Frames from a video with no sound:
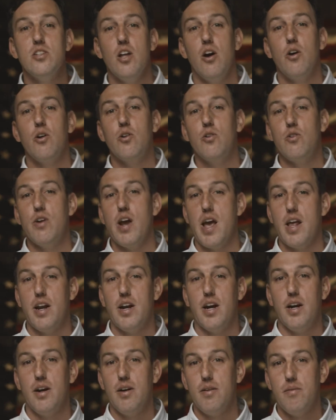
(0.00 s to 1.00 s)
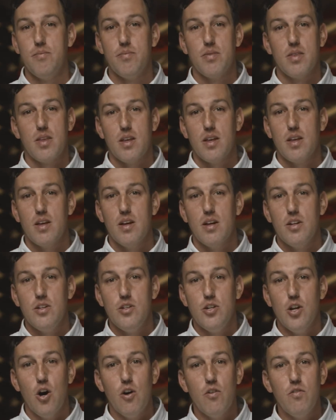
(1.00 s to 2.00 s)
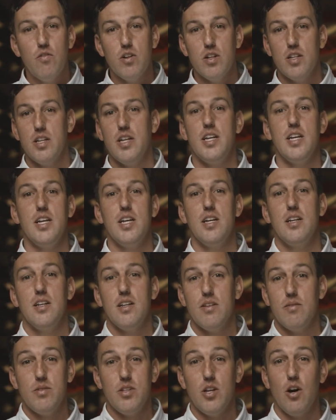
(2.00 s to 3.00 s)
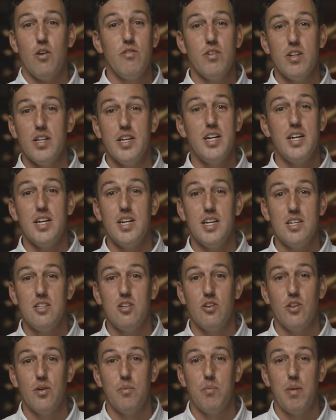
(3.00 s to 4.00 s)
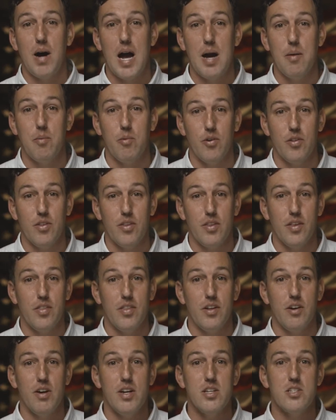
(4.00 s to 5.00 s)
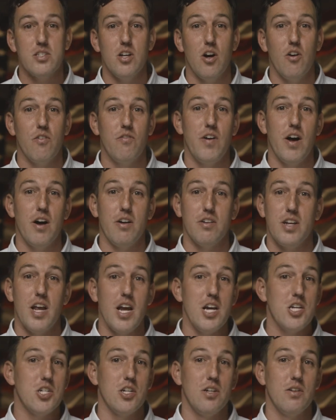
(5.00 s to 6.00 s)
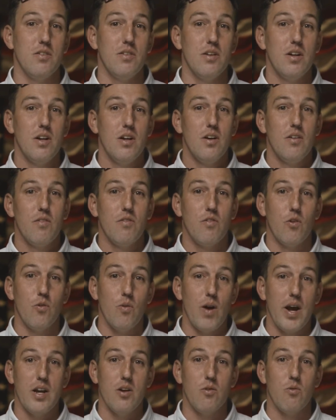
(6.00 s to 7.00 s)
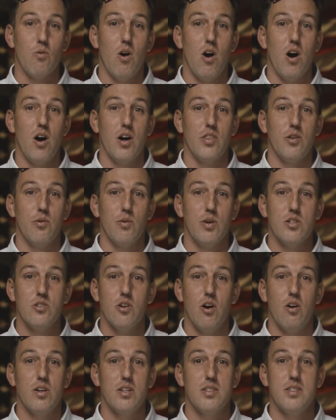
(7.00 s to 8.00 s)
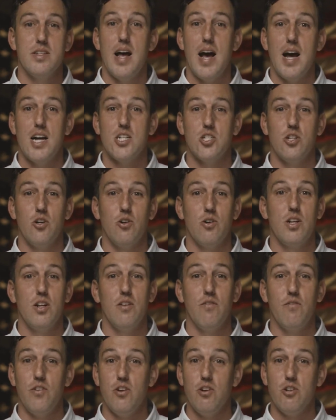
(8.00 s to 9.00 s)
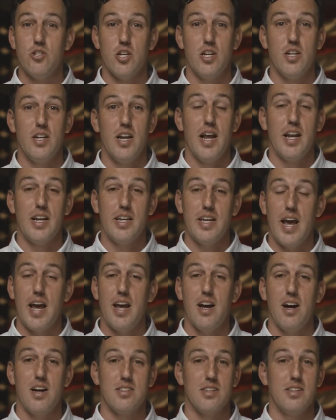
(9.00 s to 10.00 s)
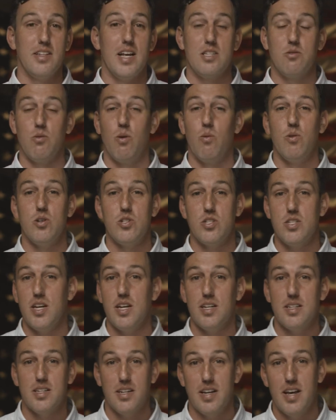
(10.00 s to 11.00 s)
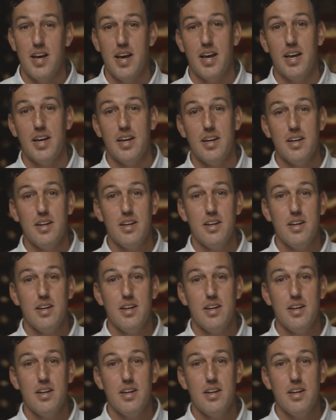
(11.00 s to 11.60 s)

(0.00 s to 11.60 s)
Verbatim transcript: no creator, no validity, no validity to the Bible, then there is no foundation for right and wrong. And the result is national confusion and chaos. And that's what we're seeing today.